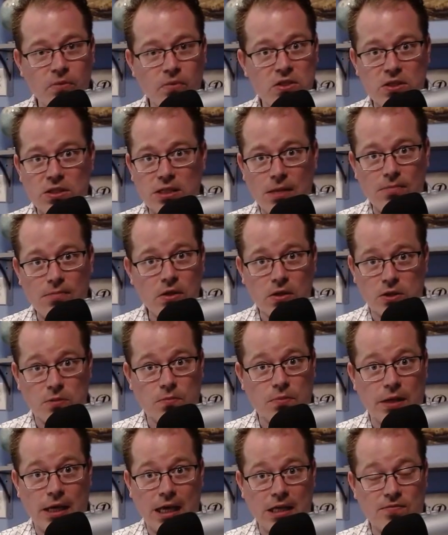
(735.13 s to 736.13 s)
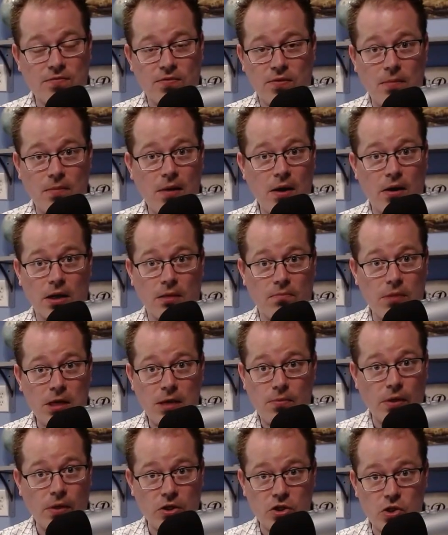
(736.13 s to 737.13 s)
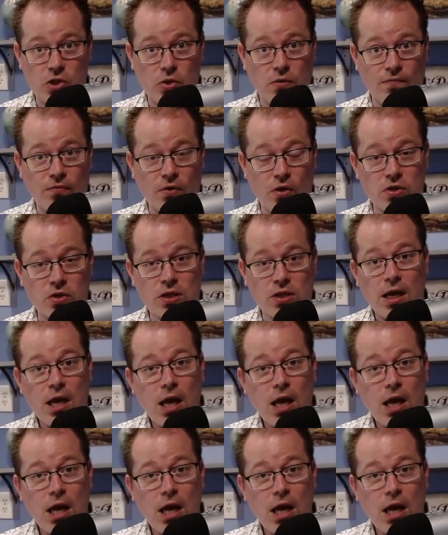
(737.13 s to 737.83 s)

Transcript: stimulus plans for the American people on June 1st.